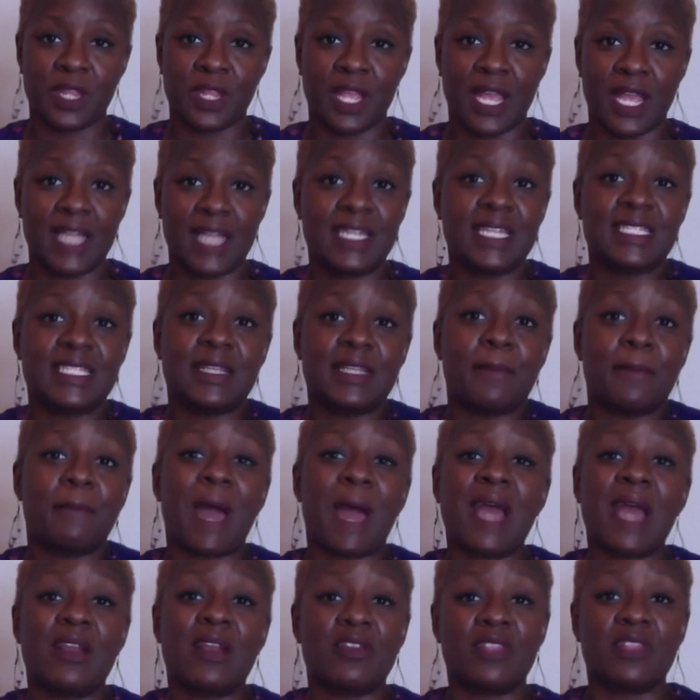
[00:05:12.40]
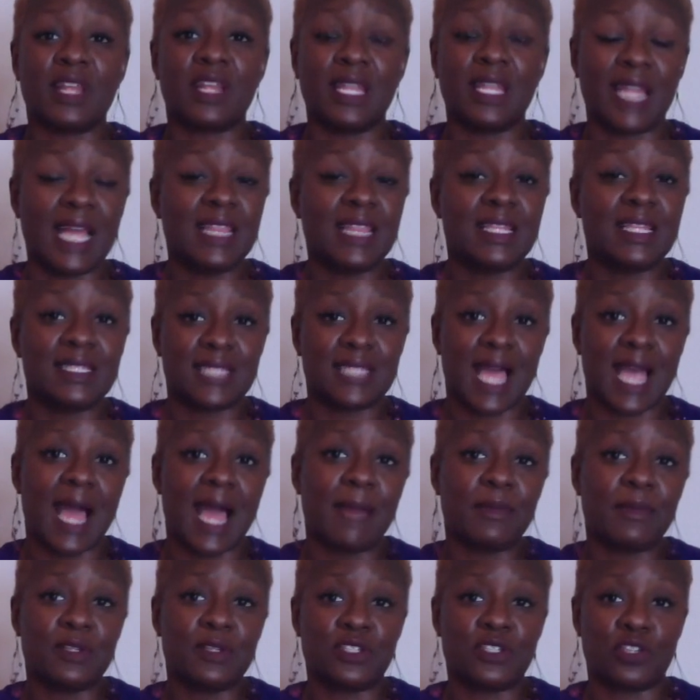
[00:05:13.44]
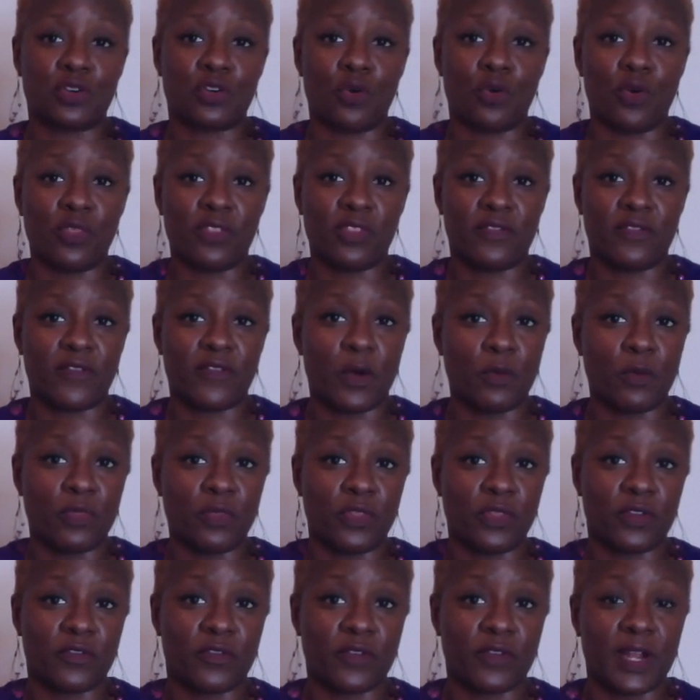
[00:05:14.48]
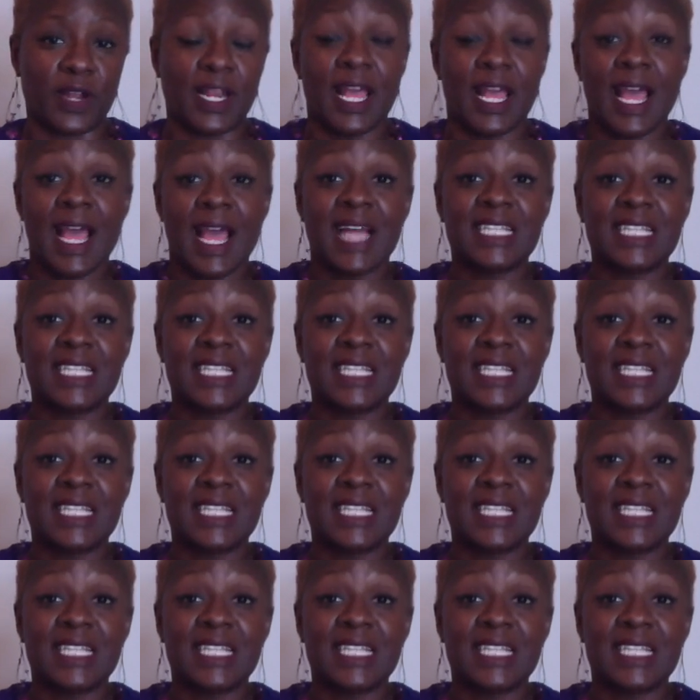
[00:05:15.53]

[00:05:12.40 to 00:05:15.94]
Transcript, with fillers: It doesn't matter the length of time that you're on the phone with your friend,